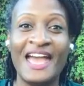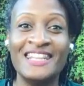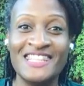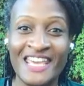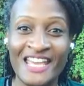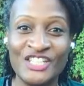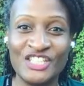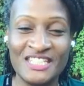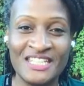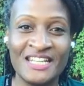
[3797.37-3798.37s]
and then
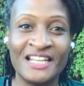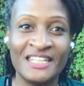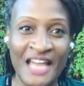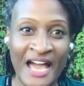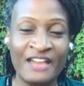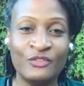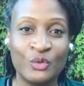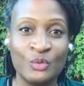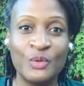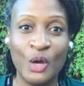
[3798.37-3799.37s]
she did a live
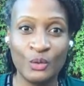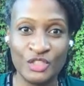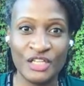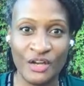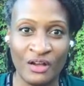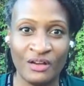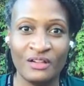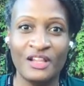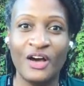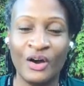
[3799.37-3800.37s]
group coaching
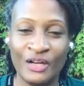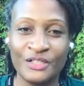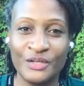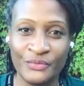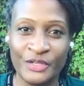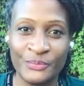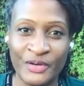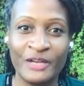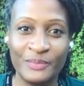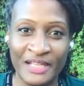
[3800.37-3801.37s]
call on career
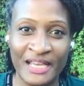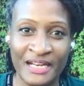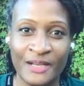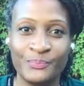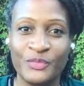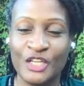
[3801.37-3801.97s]
break planning.